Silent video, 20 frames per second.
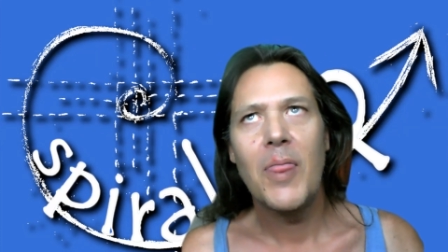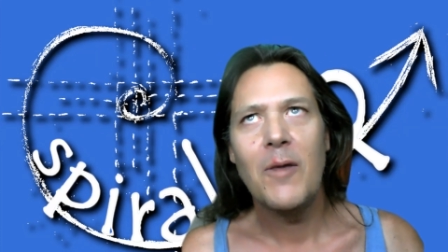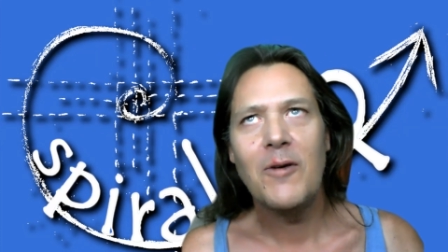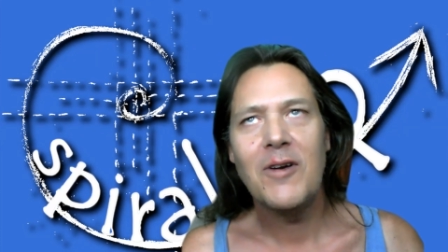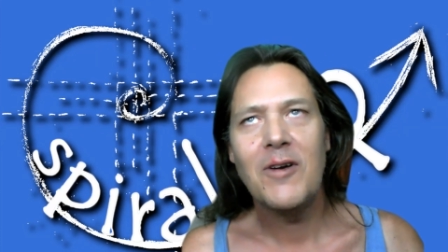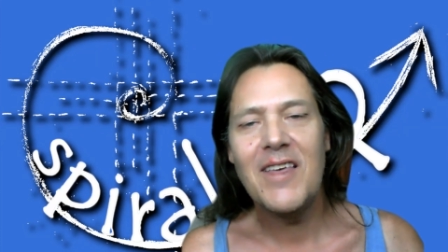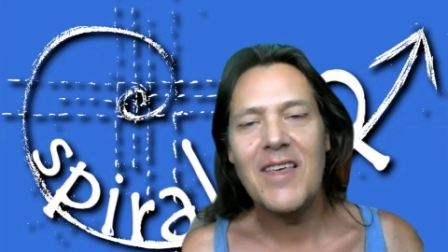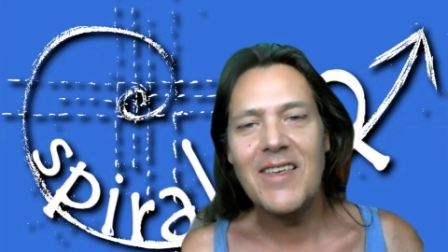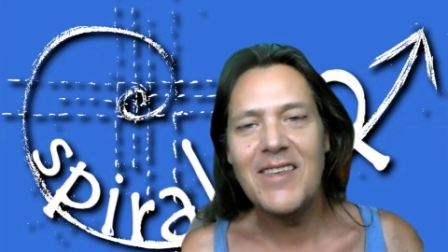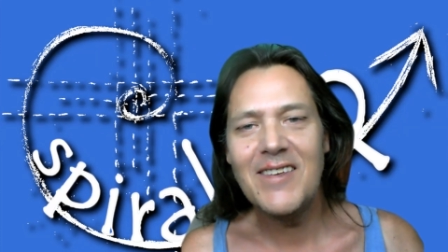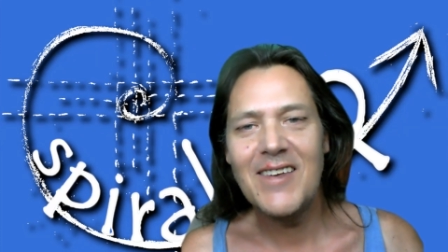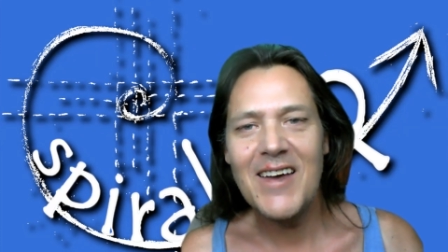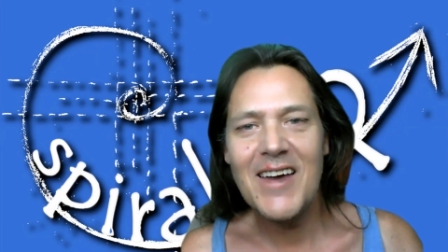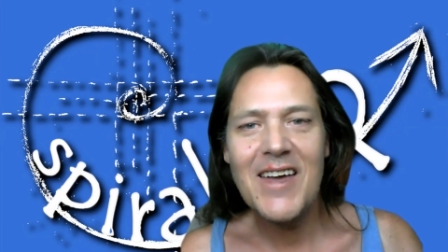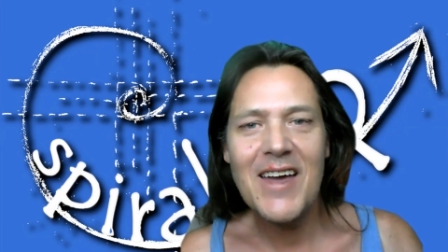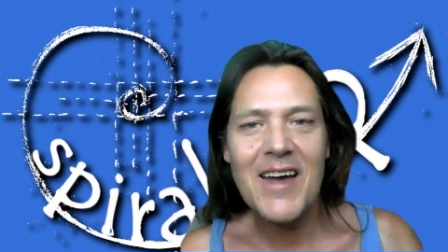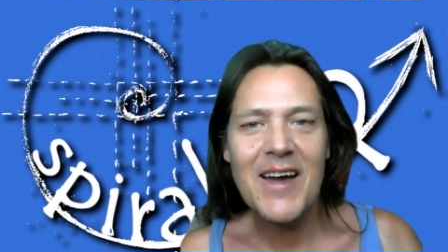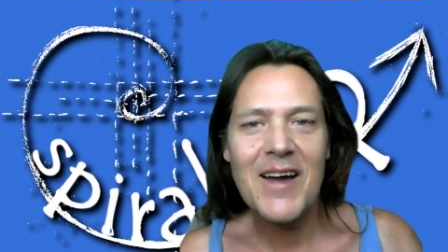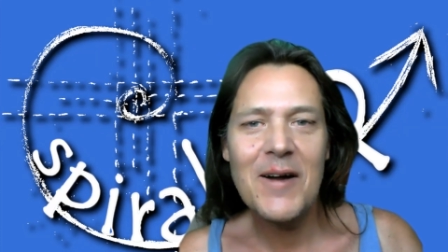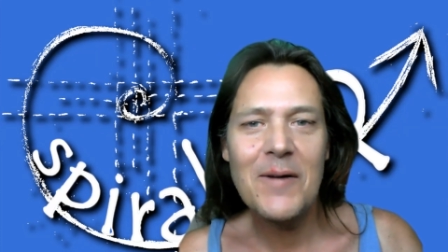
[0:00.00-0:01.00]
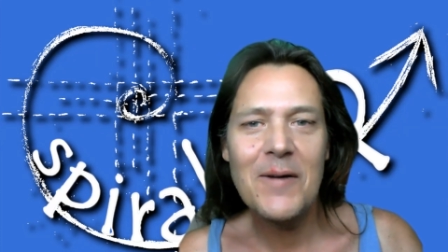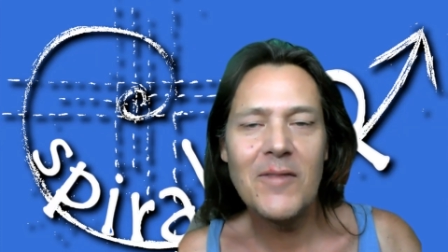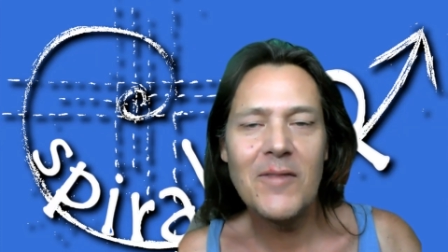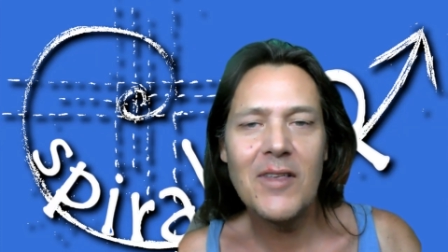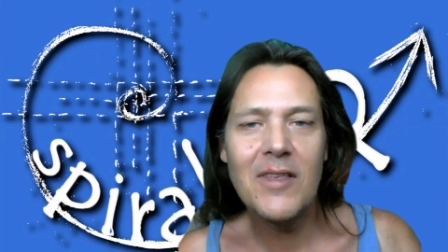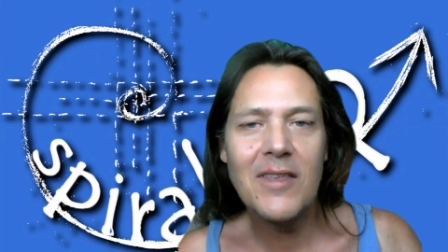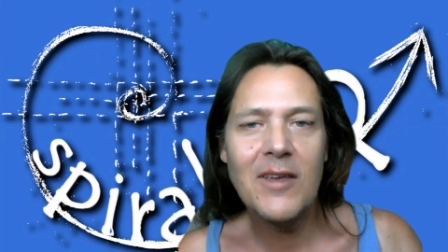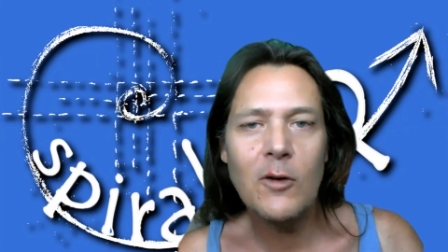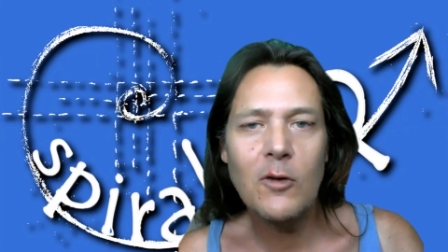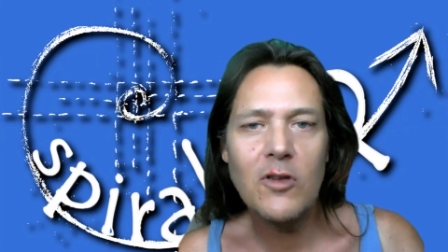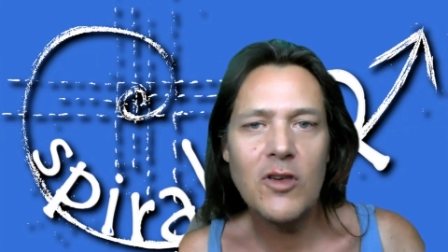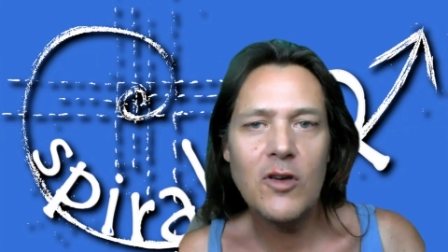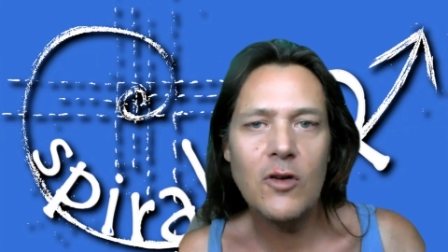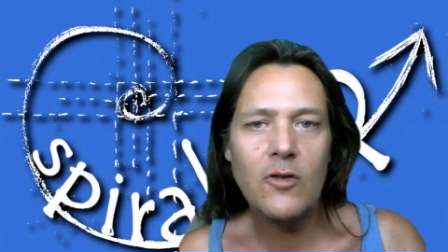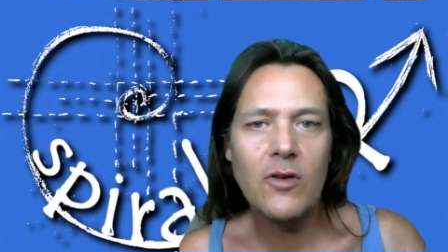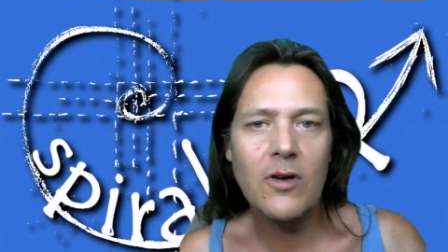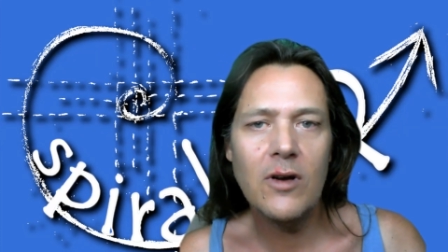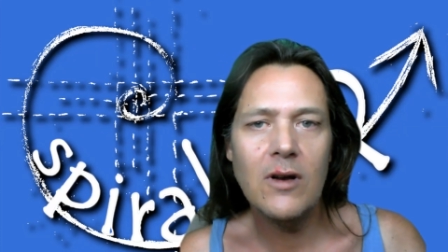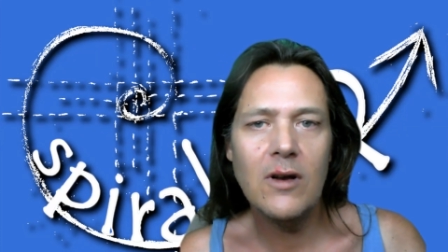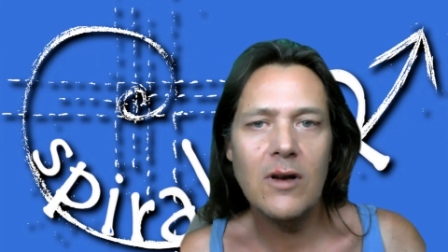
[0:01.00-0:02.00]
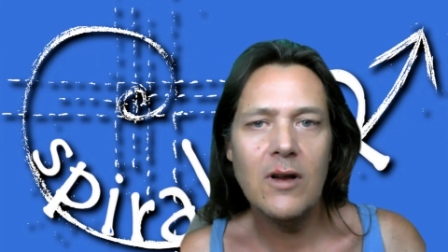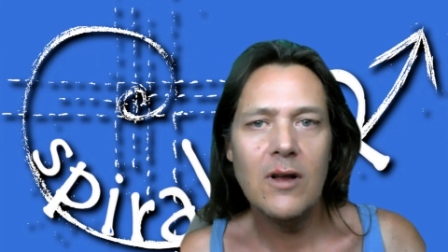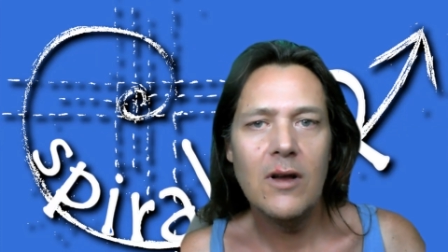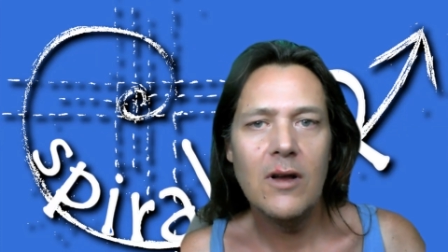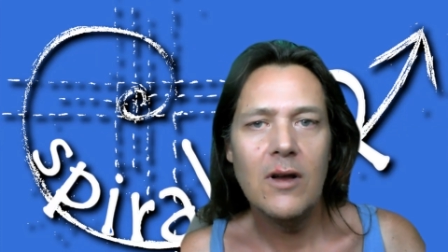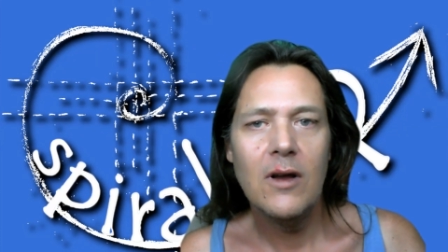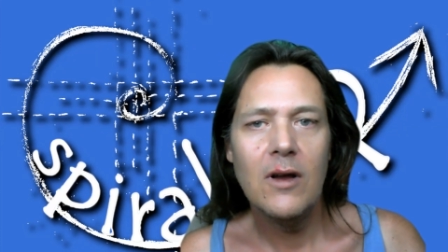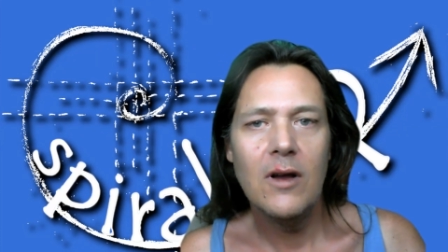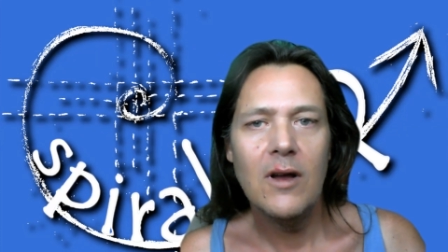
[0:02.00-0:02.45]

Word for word: What do they say? Um, tell children,